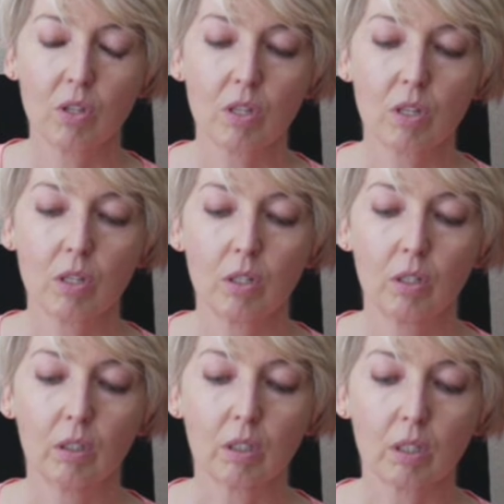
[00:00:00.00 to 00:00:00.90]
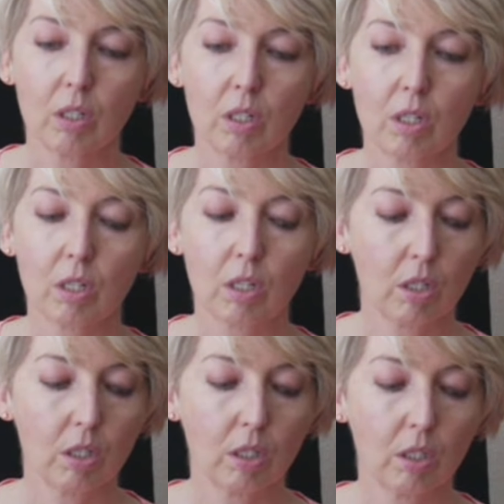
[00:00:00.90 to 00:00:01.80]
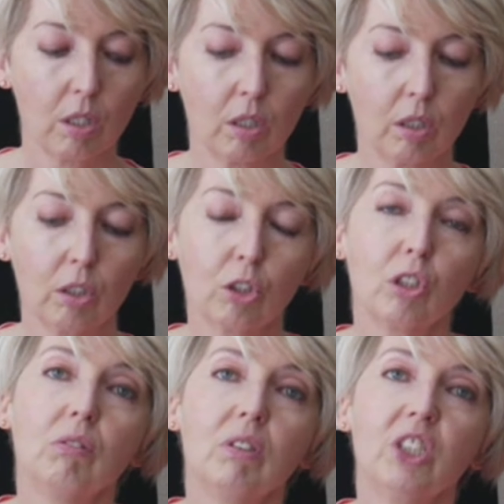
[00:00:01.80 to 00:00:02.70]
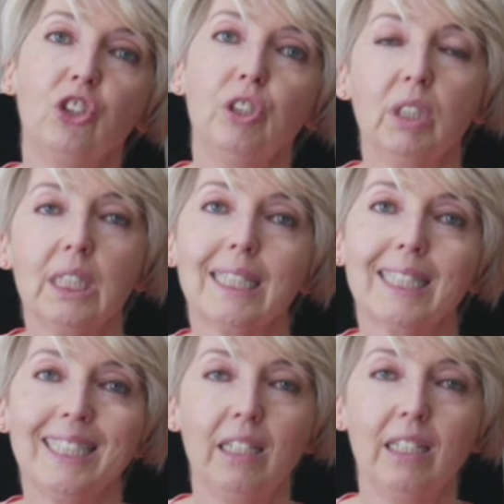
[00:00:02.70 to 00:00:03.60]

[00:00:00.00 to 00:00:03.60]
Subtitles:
So that is how you can change your shutter speed.